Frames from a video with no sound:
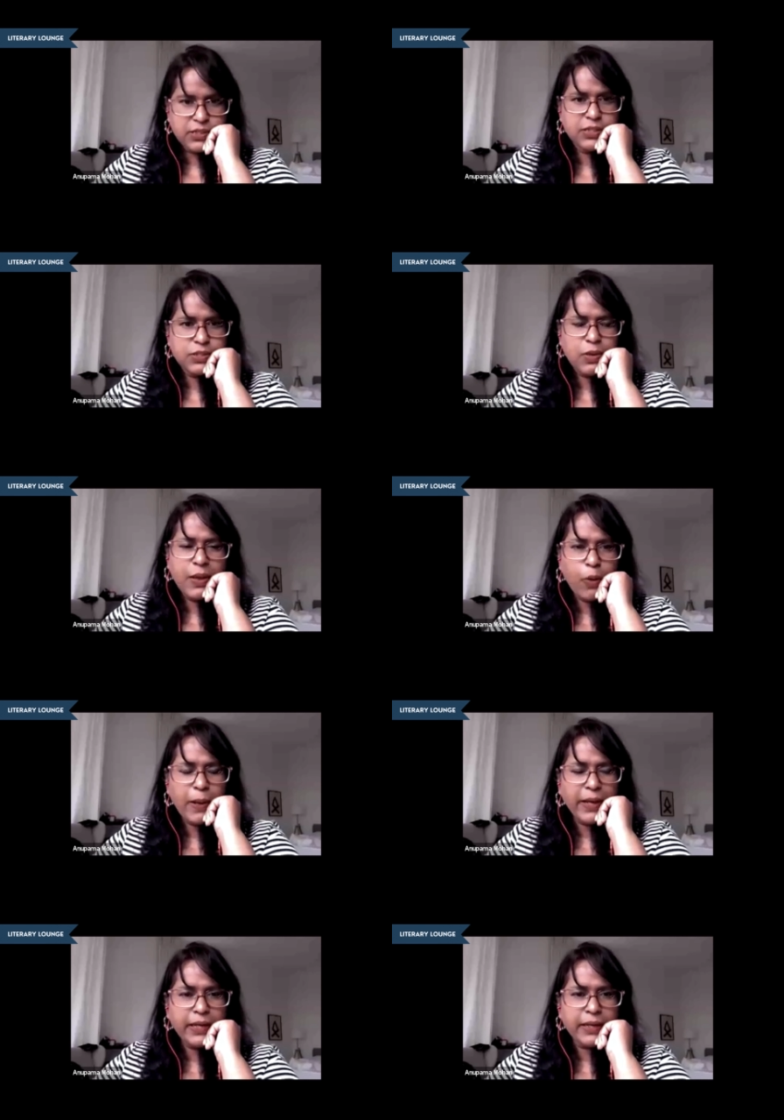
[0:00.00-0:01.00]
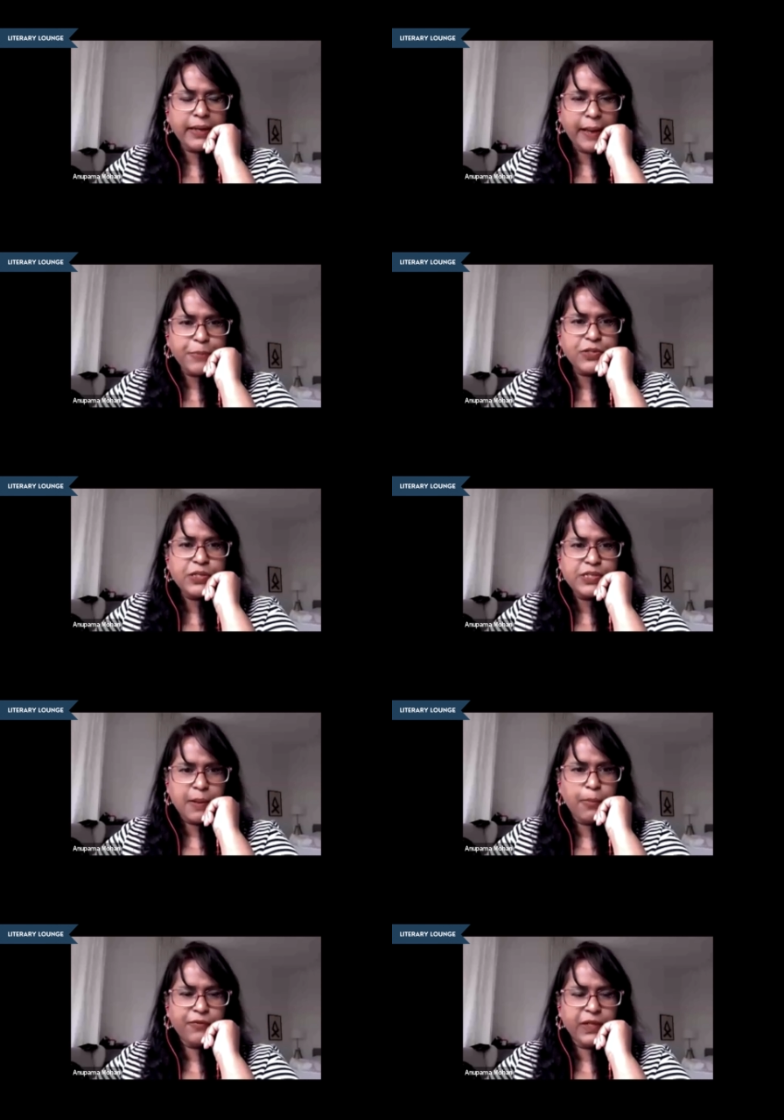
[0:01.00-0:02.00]
So I hope I captured some
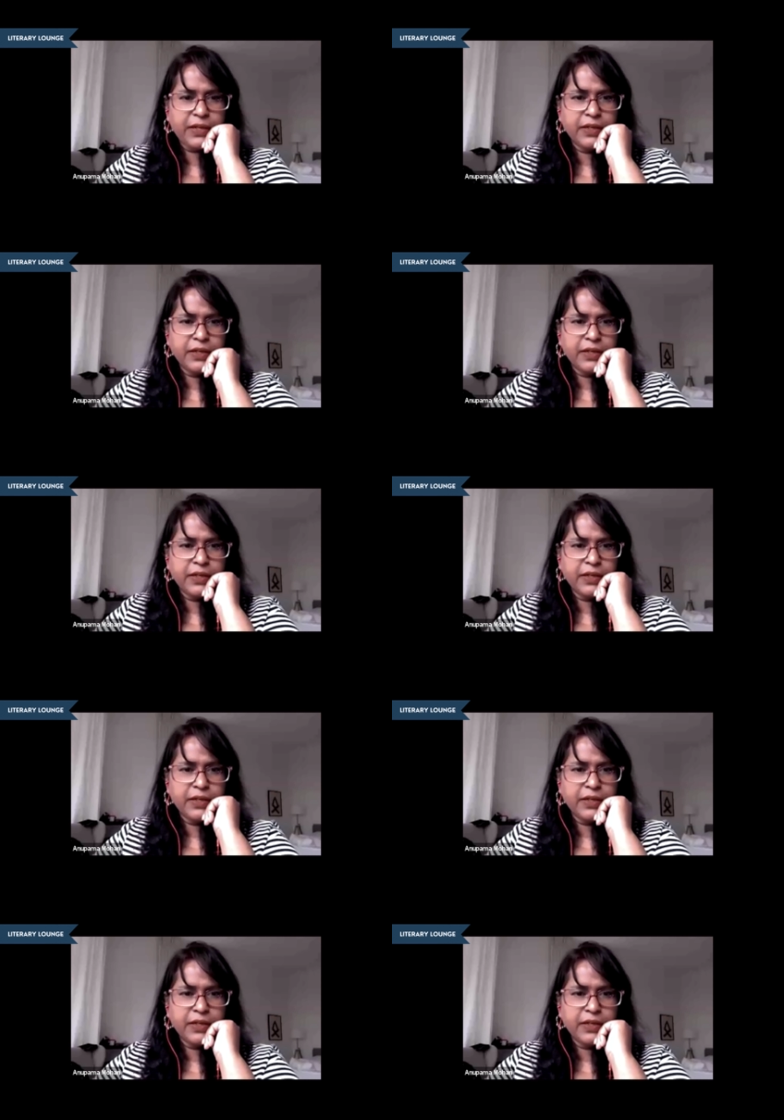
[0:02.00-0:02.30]
of that,